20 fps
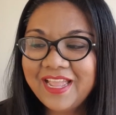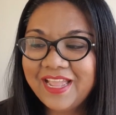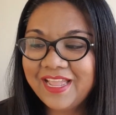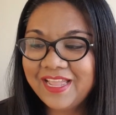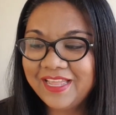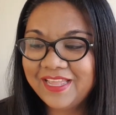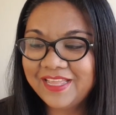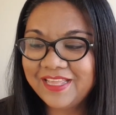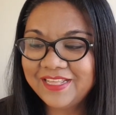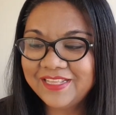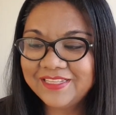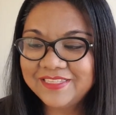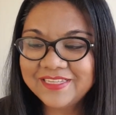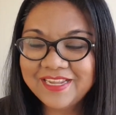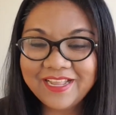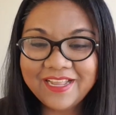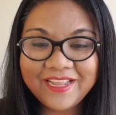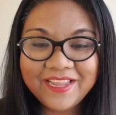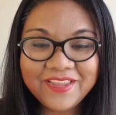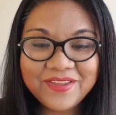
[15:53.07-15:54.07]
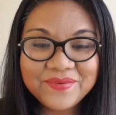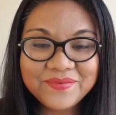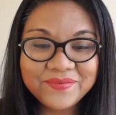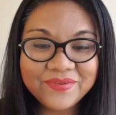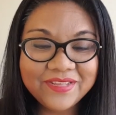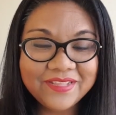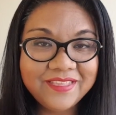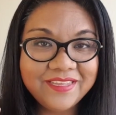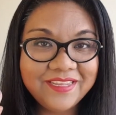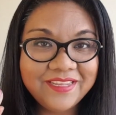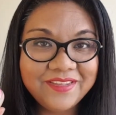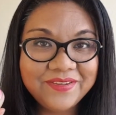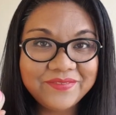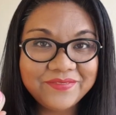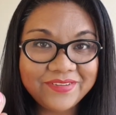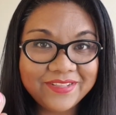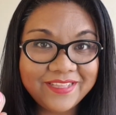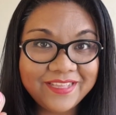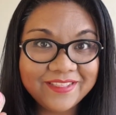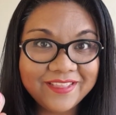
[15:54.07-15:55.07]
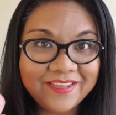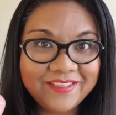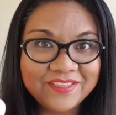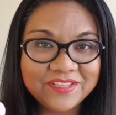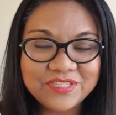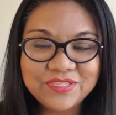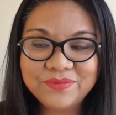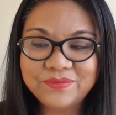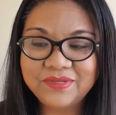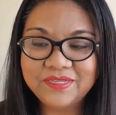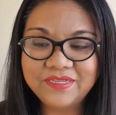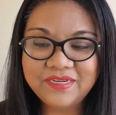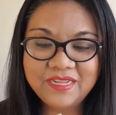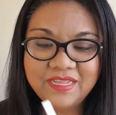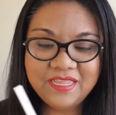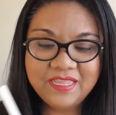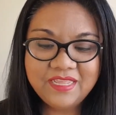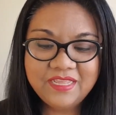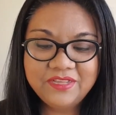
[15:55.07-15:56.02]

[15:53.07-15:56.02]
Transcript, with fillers: And I really, really like this one.